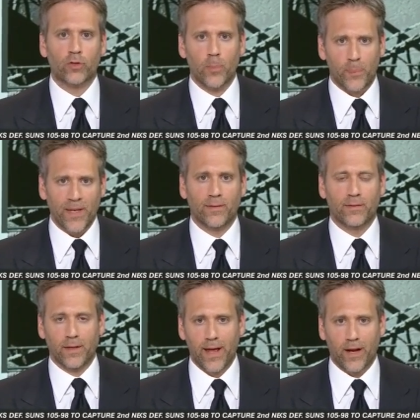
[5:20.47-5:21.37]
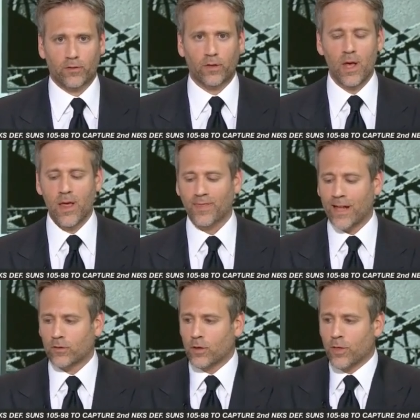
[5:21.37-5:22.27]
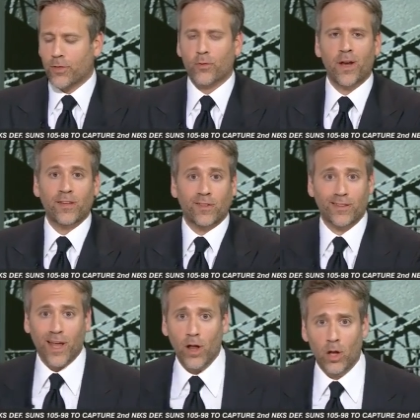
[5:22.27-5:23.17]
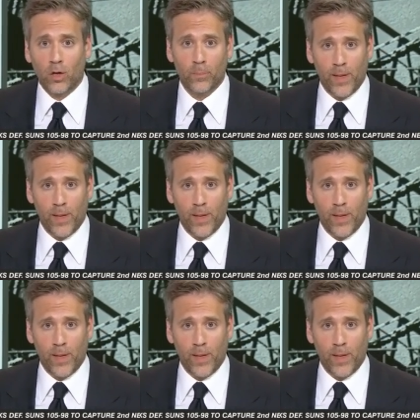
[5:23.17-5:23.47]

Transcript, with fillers: to beat the Knicks. That's three still,